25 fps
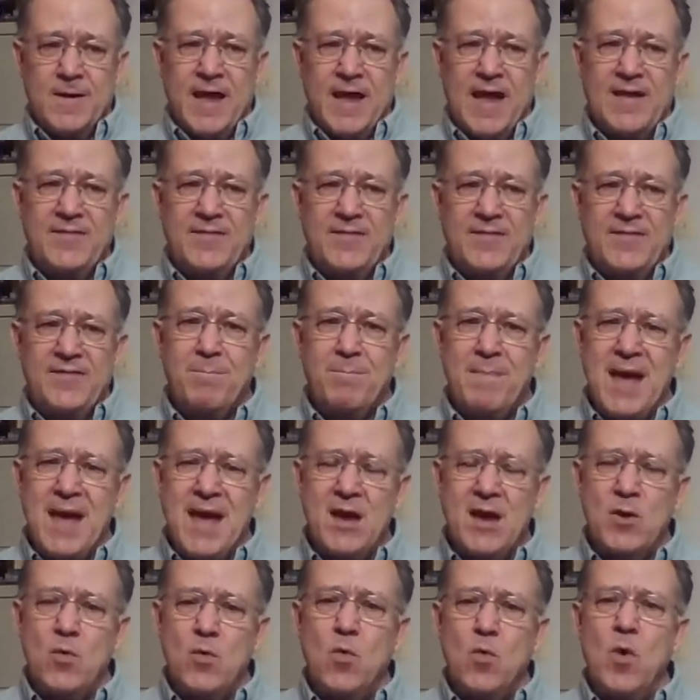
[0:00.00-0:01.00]
And the
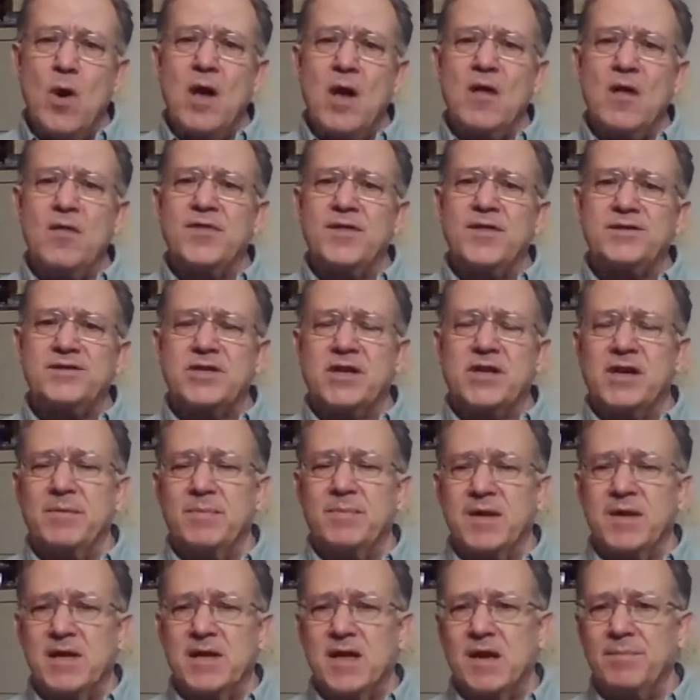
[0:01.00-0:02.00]
amount of wealth that's going to
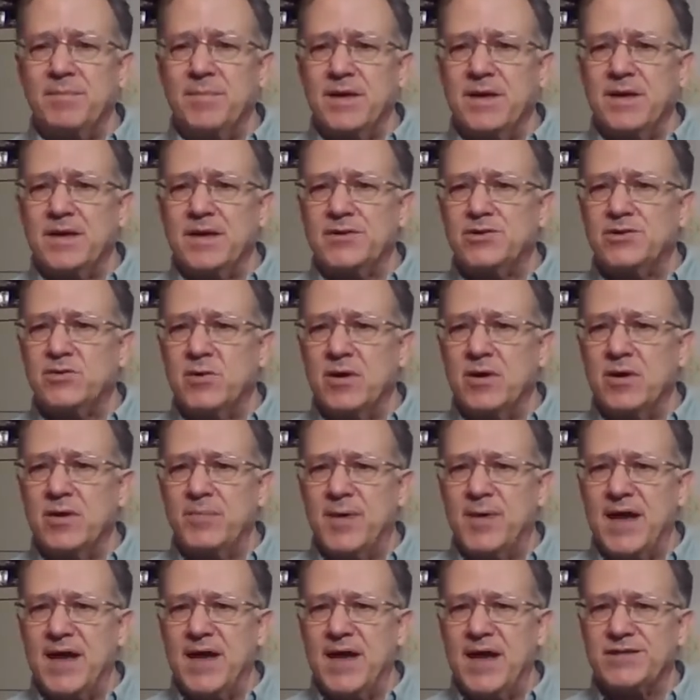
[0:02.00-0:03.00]
be coming into
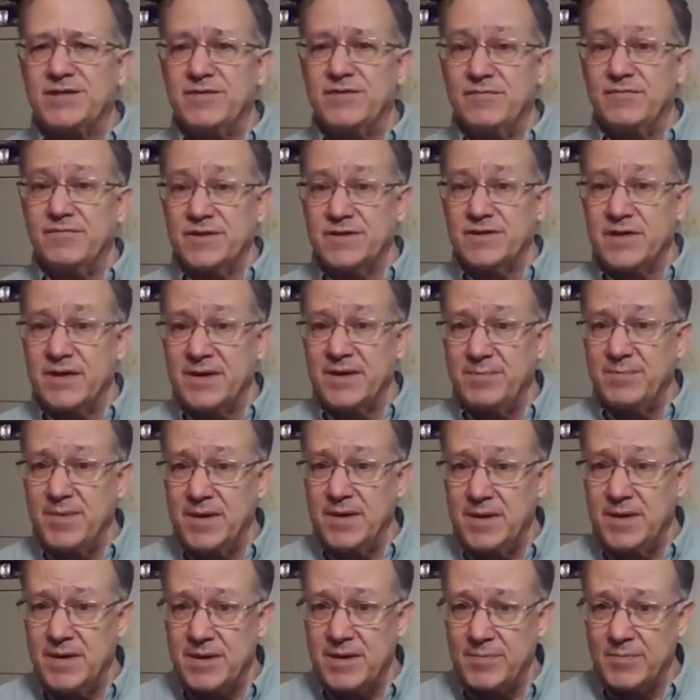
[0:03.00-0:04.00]
Onpassive is going to
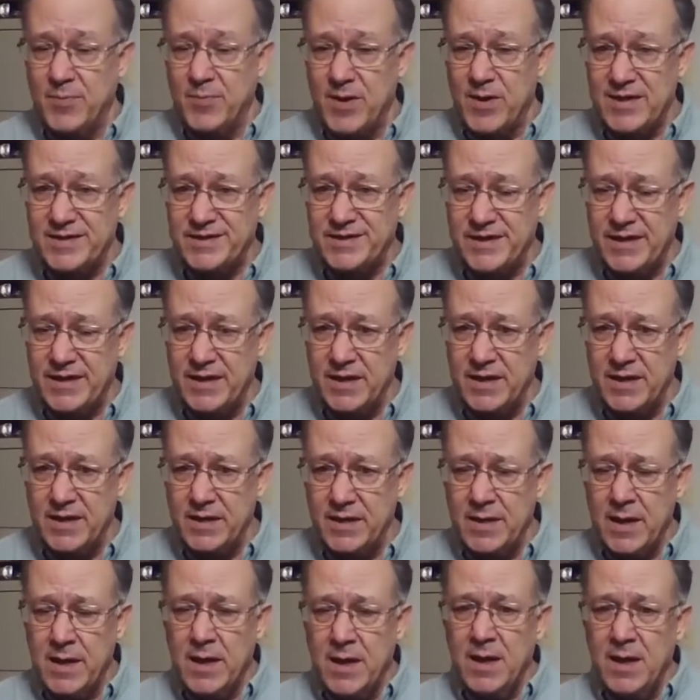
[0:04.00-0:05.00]
be
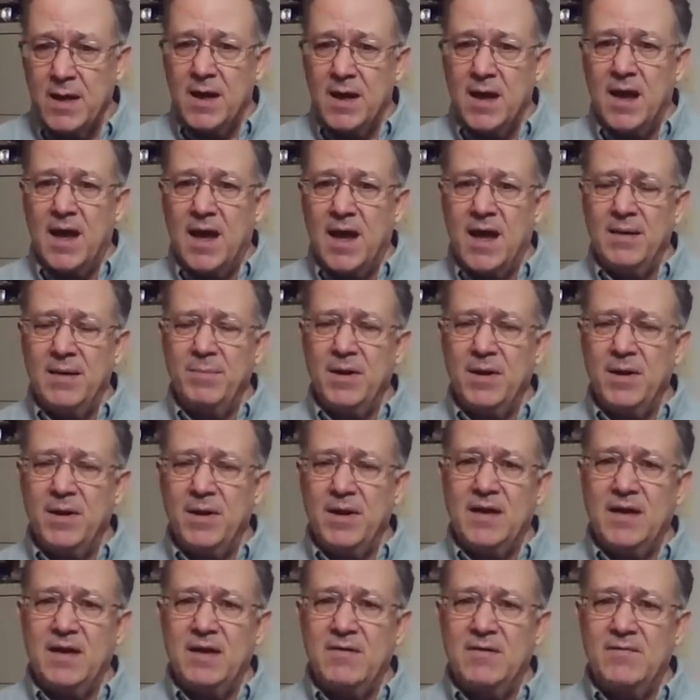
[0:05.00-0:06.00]
unprecedented. I
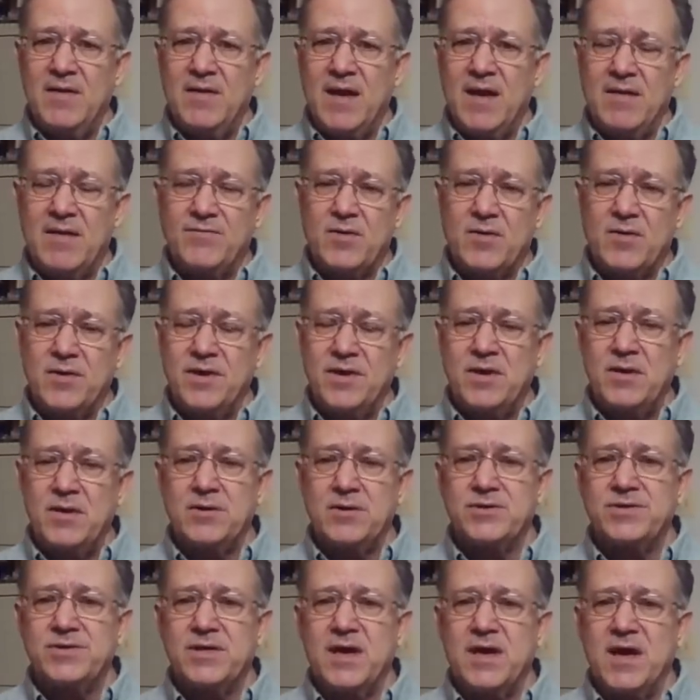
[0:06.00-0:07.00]
believe after a
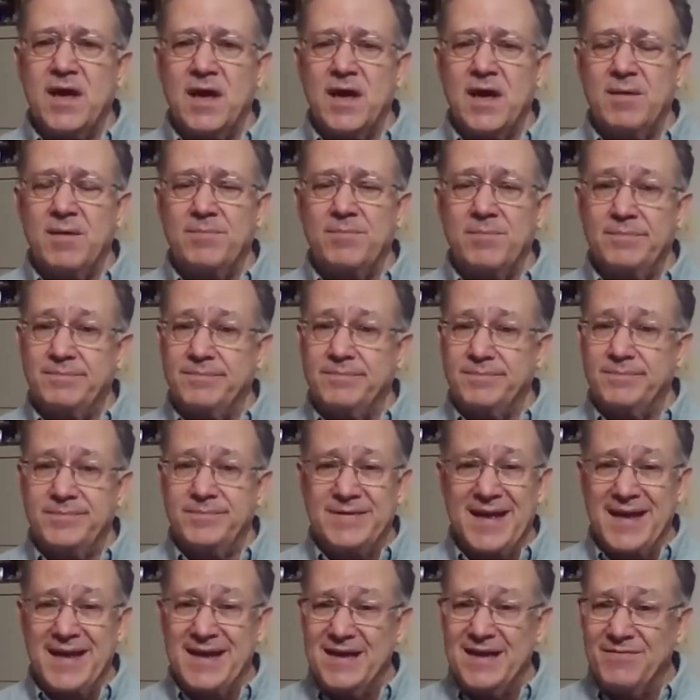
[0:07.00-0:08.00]
year's time,
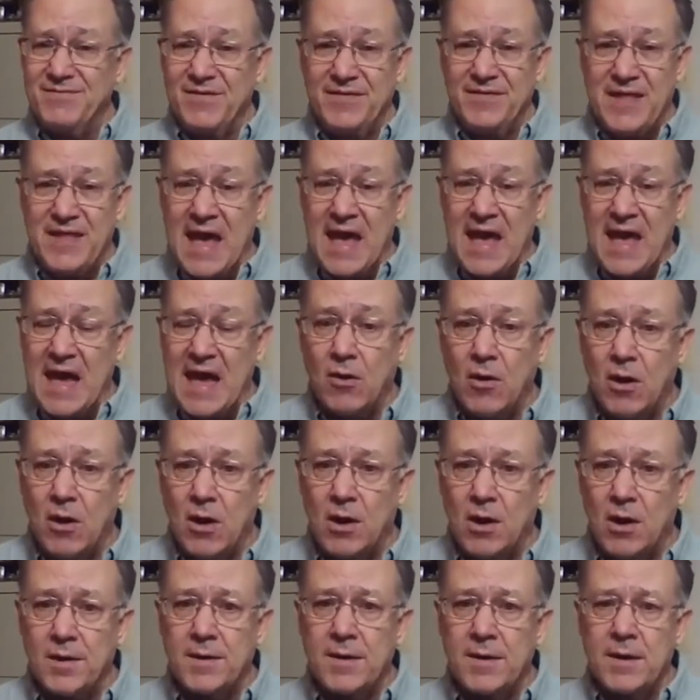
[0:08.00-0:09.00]
not even that
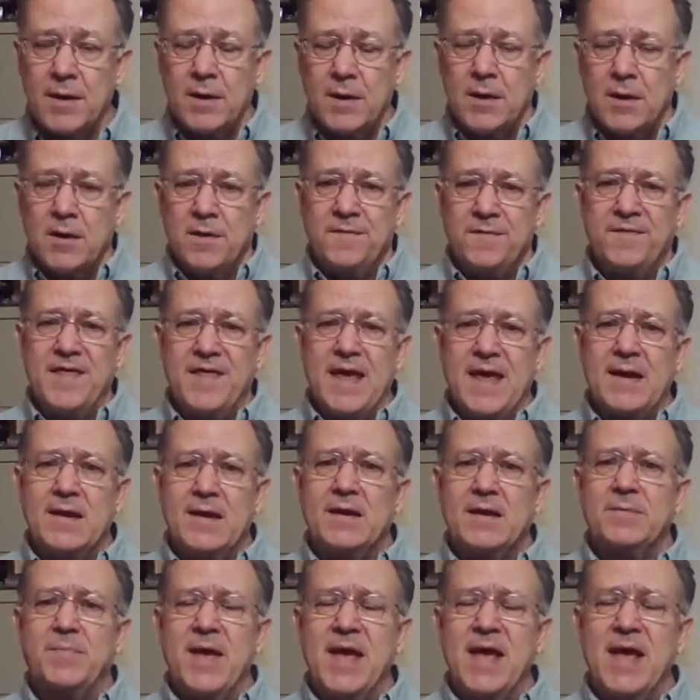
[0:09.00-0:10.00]
long, that
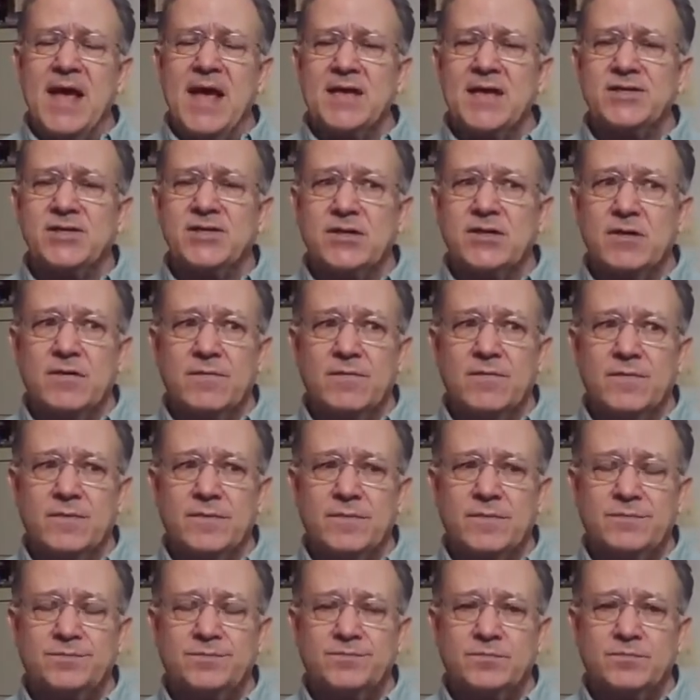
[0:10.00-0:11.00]
Onpassive
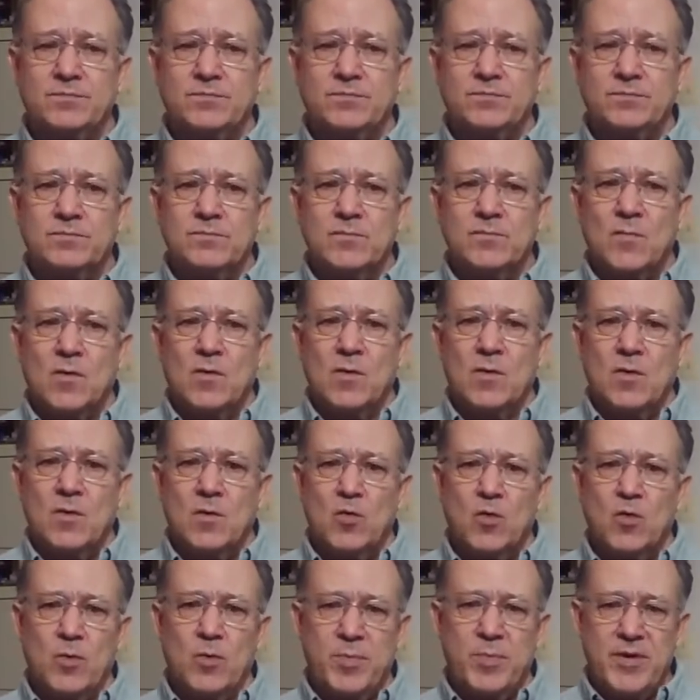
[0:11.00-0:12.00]

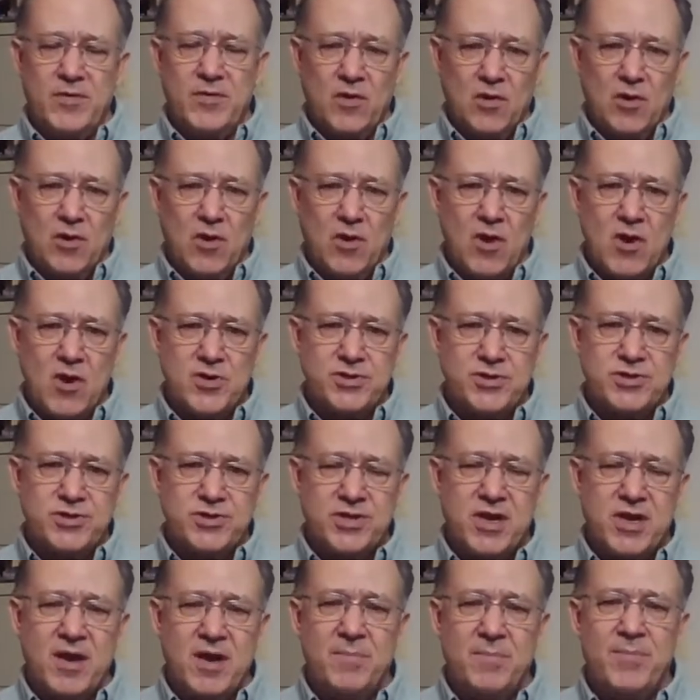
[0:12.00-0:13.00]
will be the
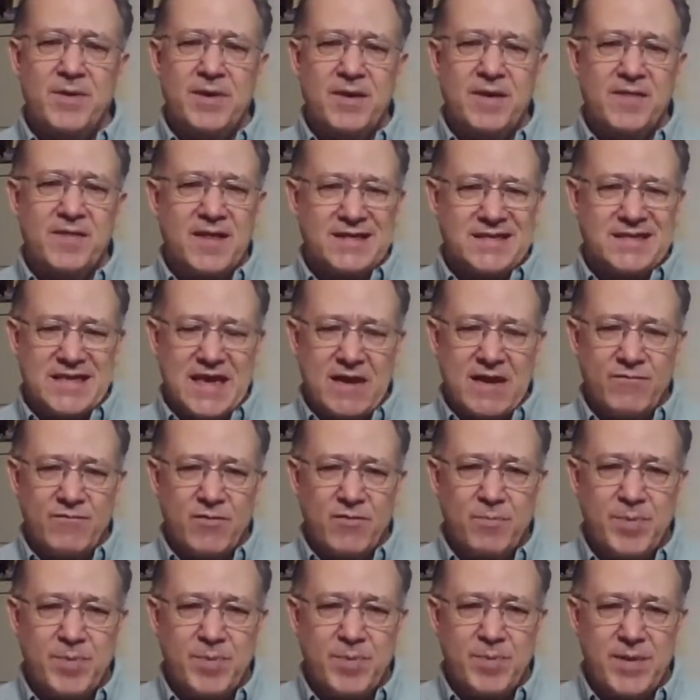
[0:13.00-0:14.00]
largest company that's
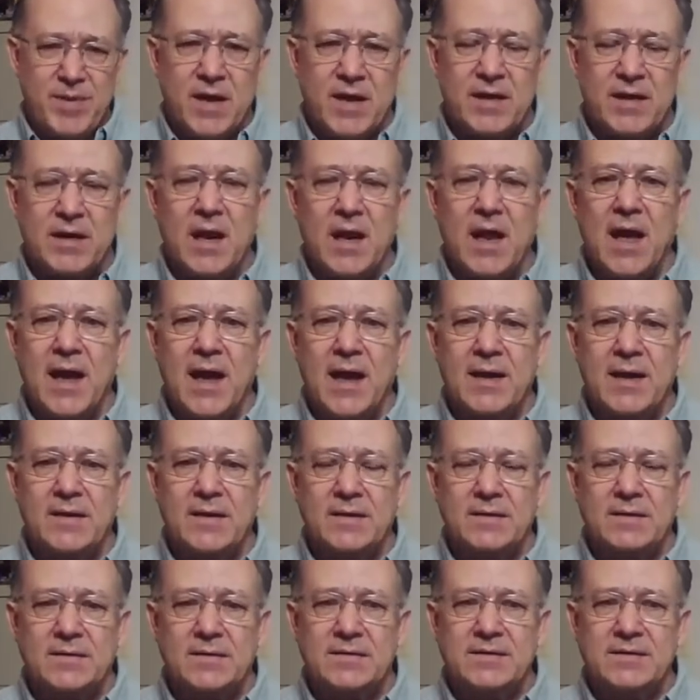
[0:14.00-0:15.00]
ever been online